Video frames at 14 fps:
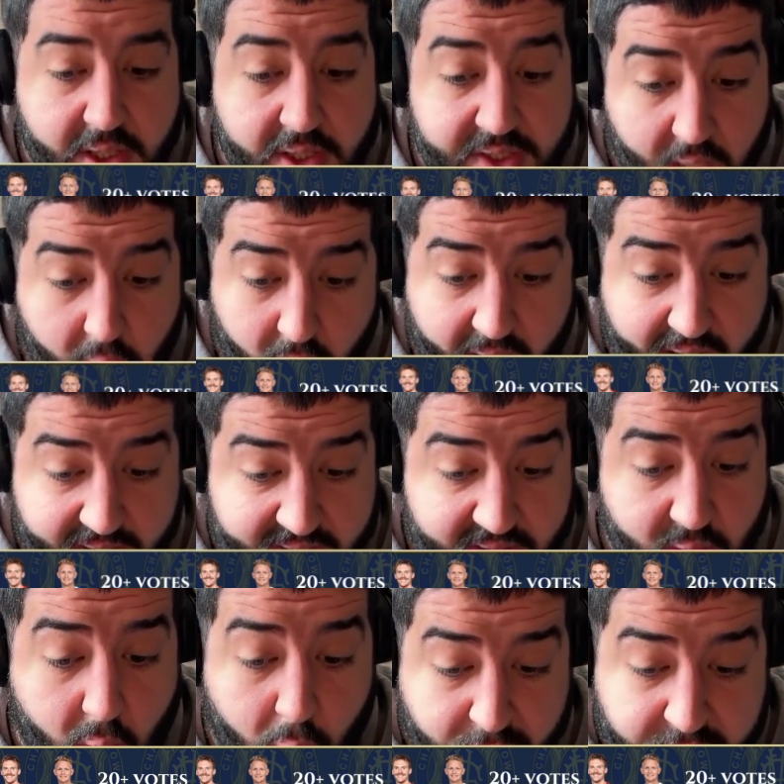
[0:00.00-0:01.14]
Noah Anderson
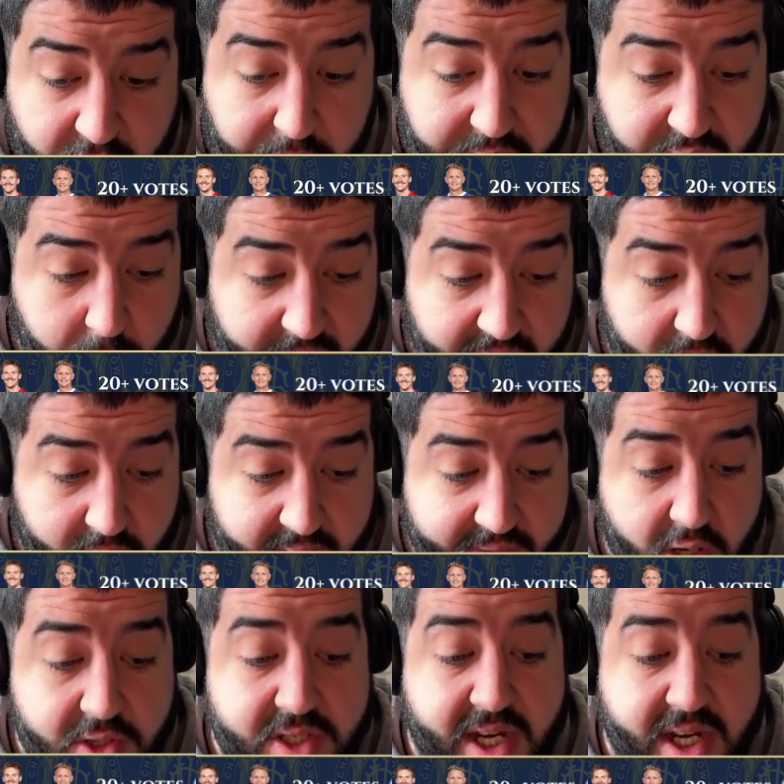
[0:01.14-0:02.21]
also on 23 votes,